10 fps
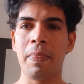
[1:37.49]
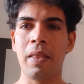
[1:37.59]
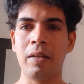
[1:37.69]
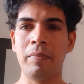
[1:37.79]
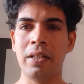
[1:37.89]

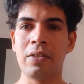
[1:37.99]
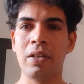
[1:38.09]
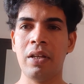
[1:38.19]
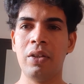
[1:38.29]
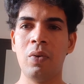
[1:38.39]
That means
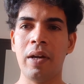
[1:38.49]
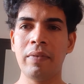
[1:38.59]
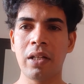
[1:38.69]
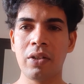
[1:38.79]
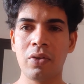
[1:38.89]
you
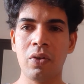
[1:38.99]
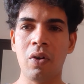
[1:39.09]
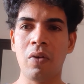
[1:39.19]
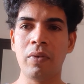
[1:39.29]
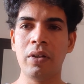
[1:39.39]
have control
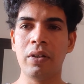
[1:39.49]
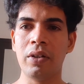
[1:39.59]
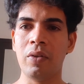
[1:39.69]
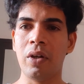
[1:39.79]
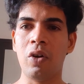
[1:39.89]
over
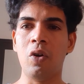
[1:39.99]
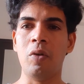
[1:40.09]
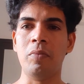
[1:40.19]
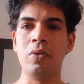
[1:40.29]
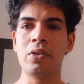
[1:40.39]
your
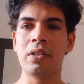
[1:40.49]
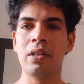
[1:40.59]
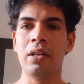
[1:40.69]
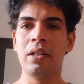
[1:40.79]
hormones.